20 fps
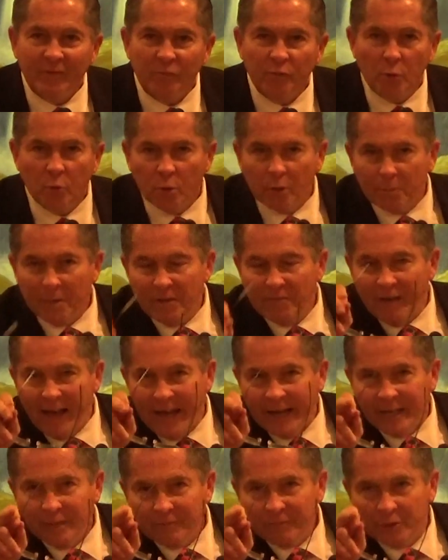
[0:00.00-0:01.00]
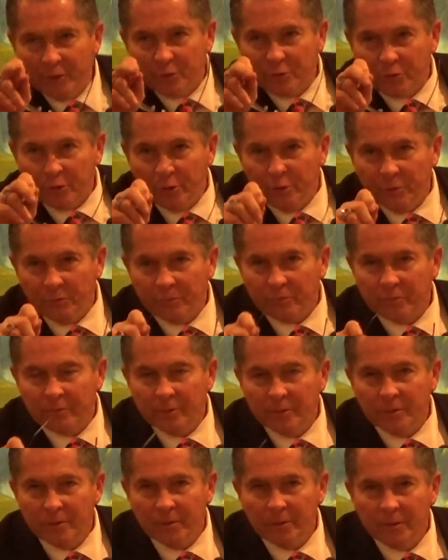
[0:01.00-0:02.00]
If you want to be valiant for the
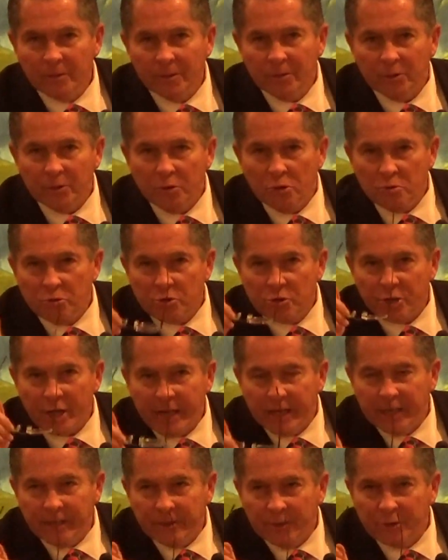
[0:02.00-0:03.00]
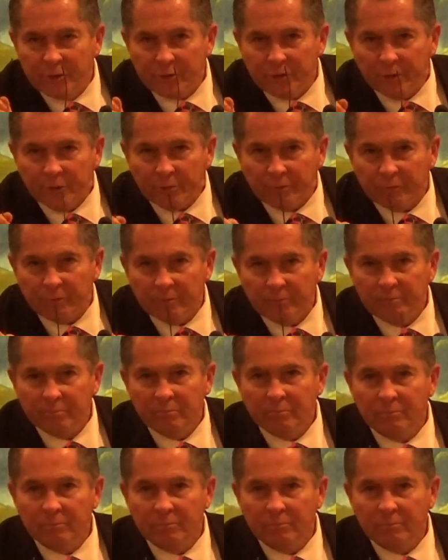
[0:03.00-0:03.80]
truth, you stay in the truth.